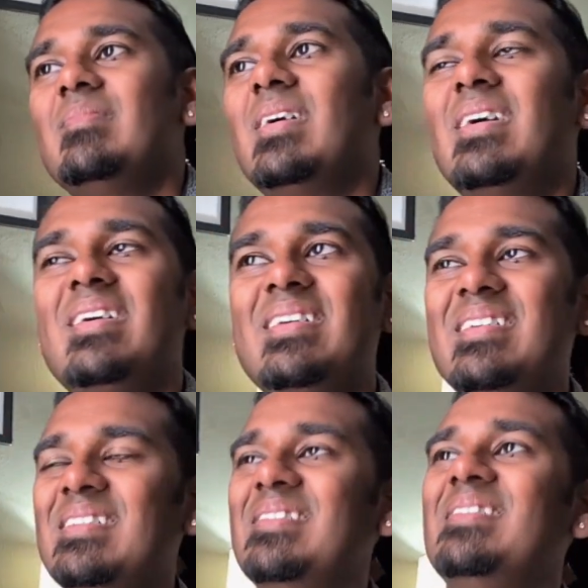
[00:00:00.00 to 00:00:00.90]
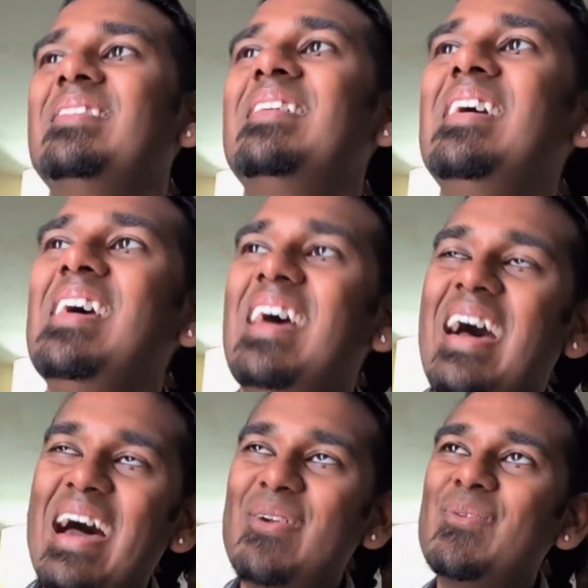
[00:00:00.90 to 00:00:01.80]

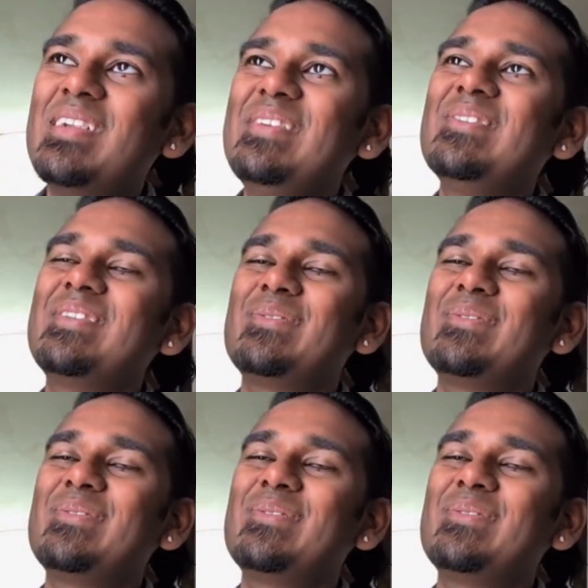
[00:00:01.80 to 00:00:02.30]
I don't want to use